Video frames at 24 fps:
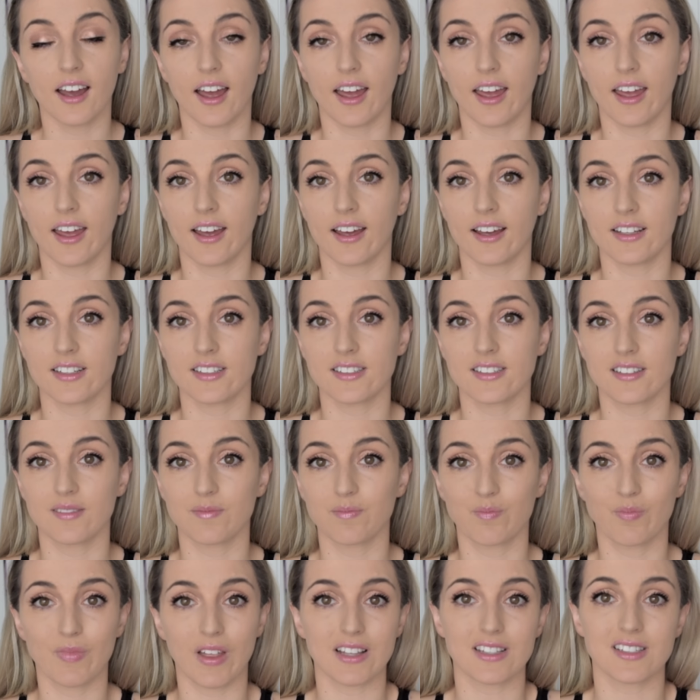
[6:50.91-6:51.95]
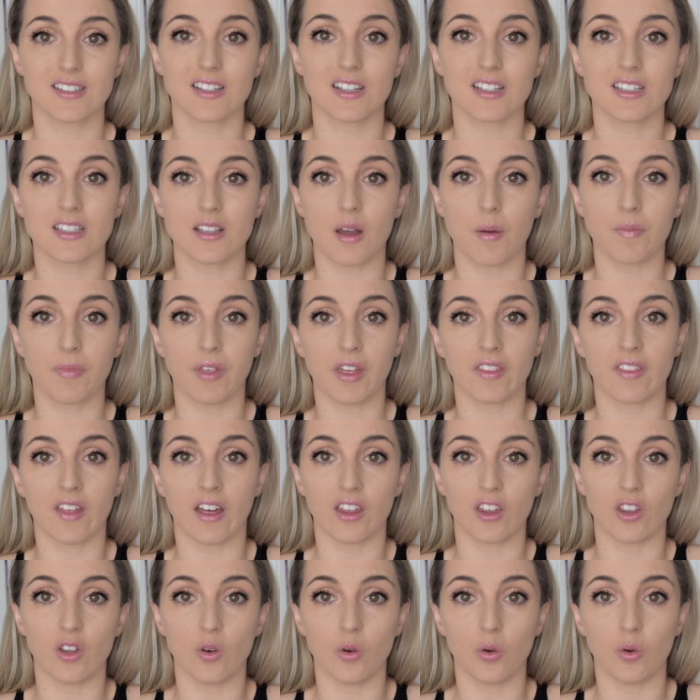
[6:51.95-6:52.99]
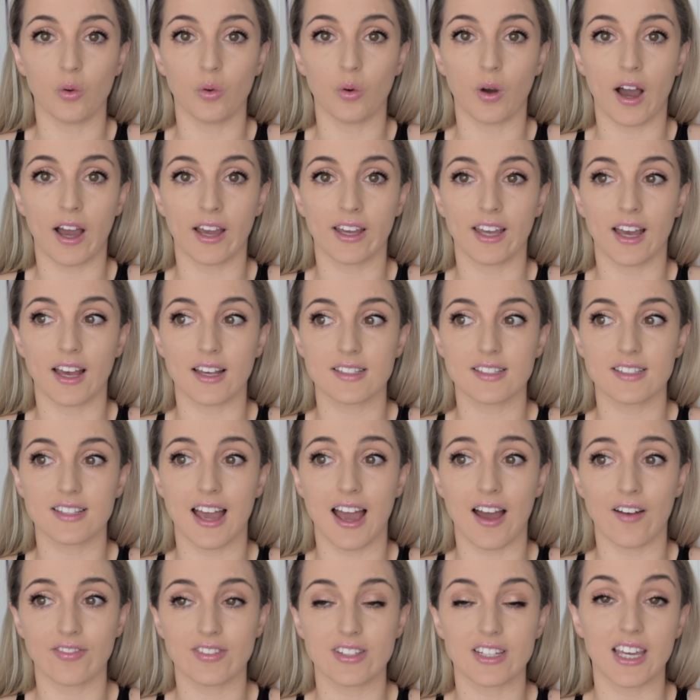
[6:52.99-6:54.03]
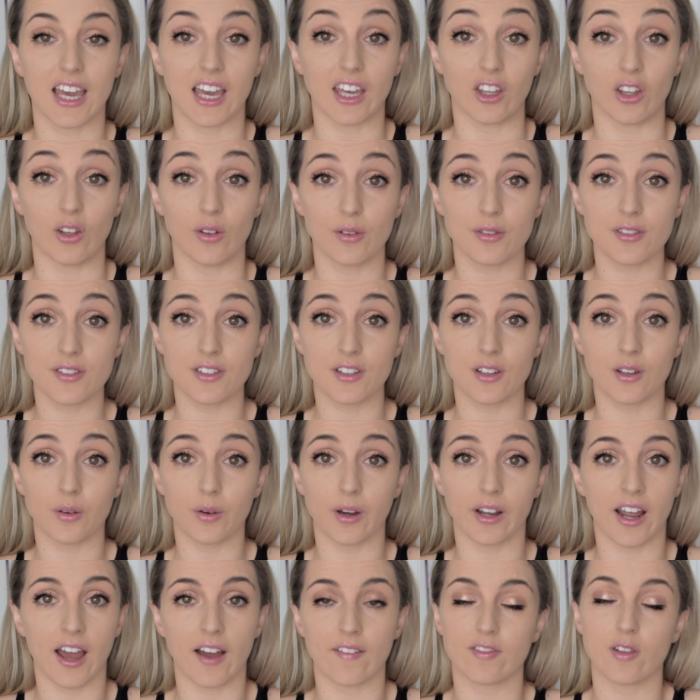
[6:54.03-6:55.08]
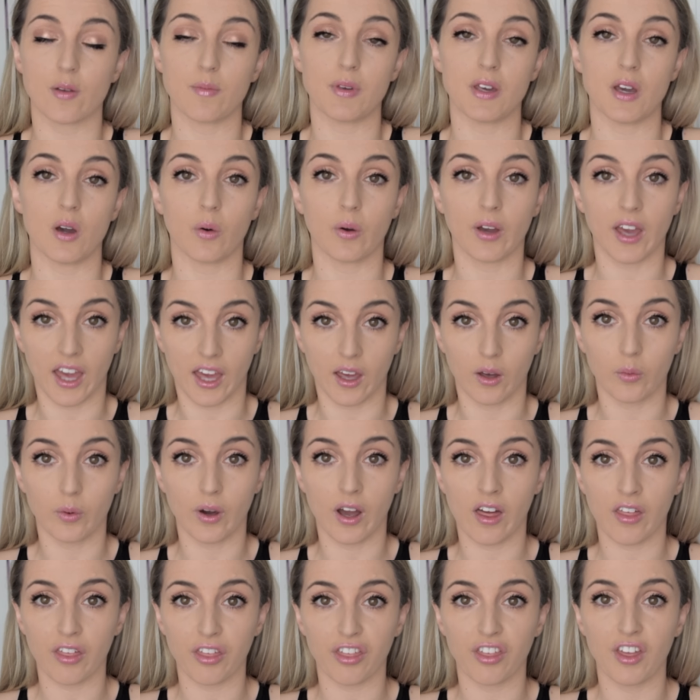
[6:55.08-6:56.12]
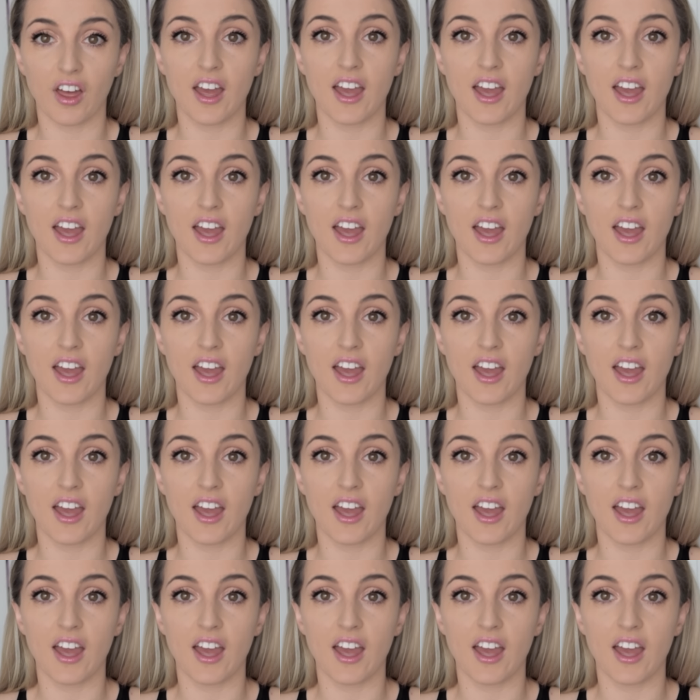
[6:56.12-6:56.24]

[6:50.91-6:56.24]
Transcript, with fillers: And that's just something that you, I guess, have to get used to and have to be okay with.